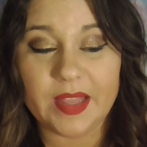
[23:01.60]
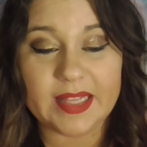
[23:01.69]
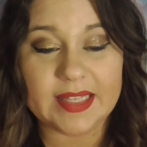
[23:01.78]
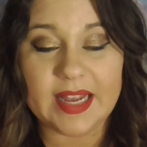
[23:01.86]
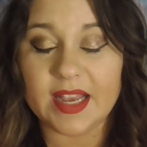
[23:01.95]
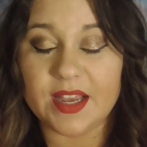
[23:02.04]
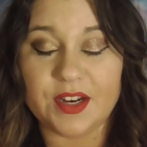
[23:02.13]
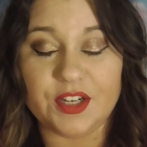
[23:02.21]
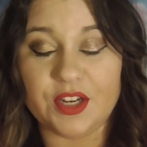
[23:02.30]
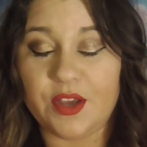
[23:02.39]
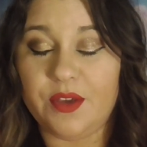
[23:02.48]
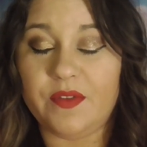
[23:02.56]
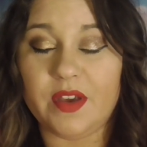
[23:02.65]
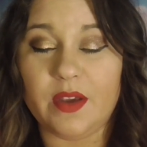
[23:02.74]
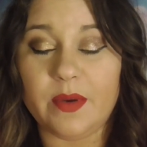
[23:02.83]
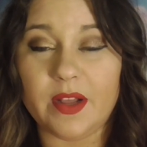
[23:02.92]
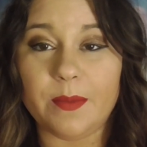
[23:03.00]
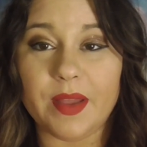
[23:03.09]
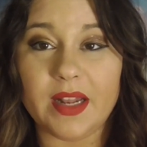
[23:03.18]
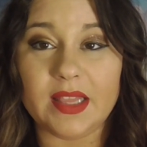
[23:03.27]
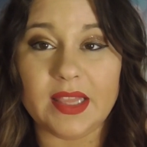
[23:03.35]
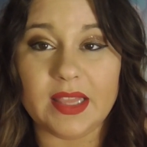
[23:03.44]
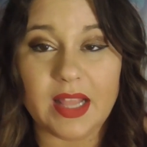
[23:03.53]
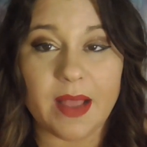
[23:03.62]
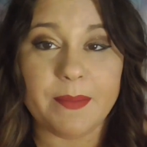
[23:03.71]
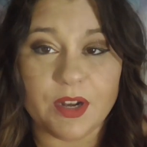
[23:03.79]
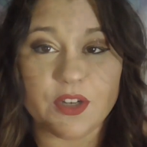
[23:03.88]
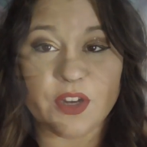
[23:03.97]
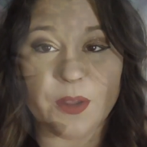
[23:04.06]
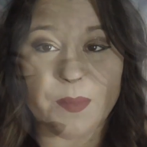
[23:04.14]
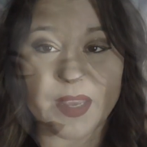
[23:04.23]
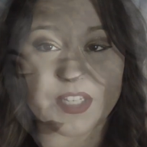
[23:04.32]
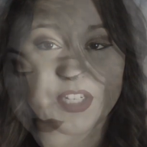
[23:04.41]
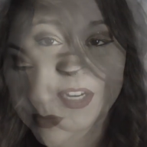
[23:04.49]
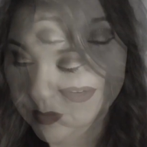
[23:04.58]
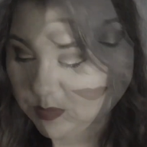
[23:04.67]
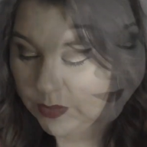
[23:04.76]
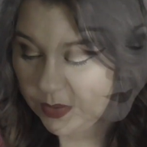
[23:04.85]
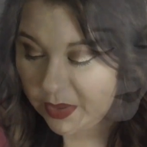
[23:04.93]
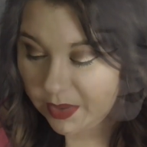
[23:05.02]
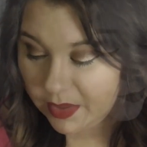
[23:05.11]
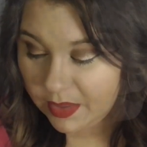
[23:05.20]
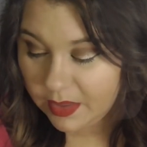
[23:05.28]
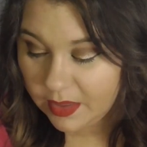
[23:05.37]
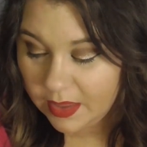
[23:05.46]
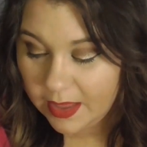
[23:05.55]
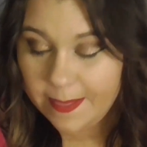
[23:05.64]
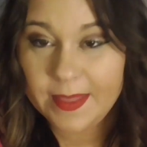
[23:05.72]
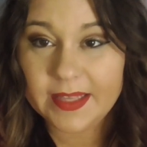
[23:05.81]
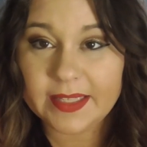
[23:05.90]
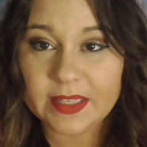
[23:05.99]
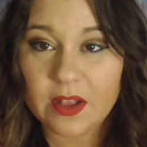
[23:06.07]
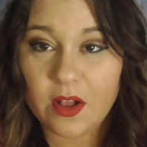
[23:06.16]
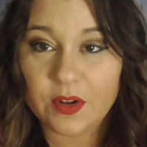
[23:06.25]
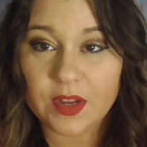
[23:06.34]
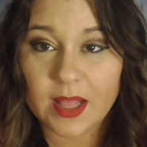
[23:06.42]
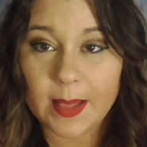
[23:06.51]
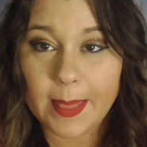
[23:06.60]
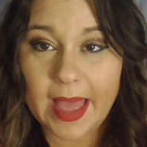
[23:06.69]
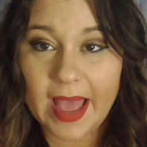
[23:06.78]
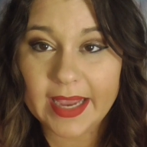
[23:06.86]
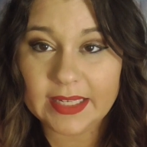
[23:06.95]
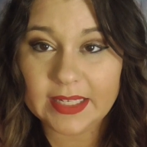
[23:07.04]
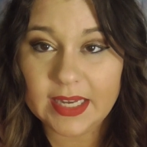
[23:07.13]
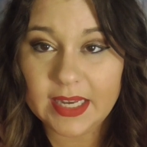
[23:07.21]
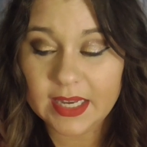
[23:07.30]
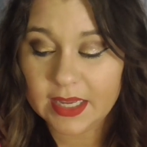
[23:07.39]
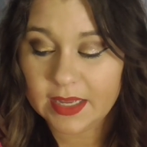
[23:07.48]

it's not going to show you very well, but I'm going to show you a picture. Ooh. And this is called Galactic.